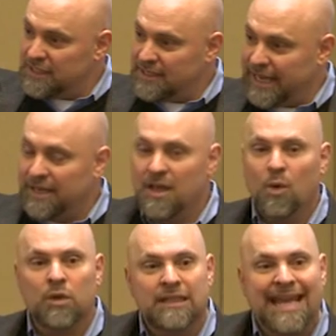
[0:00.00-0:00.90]
state,
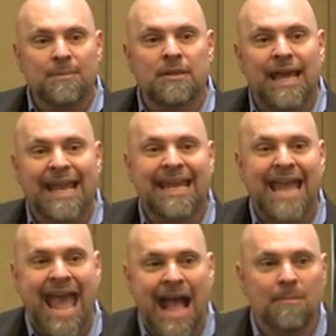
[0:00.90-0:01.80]
will enable
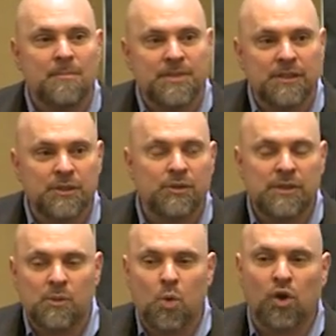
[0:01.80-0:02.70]
a
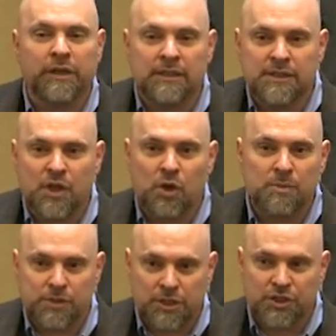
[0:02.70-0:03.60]
absolutely warrantless home
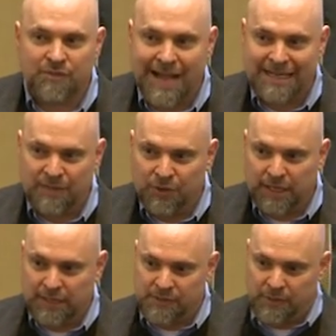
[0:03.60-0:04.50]
search to find out if your
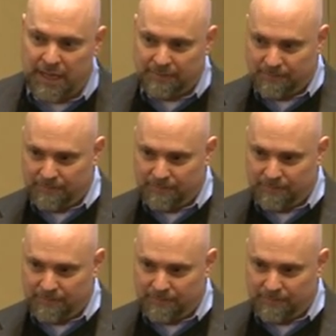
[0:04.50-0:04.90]
kid is okay.